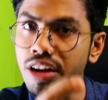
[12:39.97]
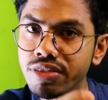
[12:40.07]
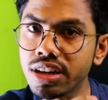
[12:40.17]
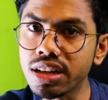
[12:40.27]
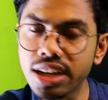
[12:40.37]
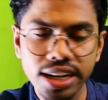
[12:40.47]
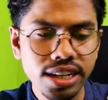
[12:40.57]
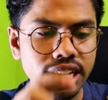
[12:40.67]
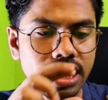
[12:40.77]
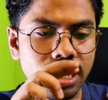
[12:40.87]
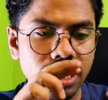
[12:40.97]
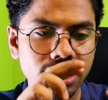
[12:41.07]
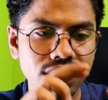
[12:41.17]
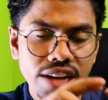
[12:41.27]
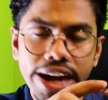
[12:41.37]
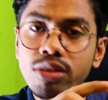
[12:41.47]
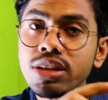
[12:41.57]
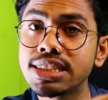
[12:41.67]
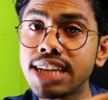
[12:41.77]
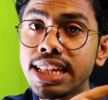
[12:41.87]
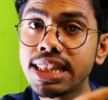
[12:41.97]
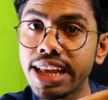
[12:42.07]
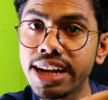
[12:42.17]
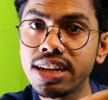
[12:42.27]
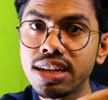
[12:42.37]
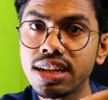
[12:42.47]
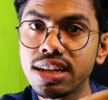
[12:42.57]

After that, try to design that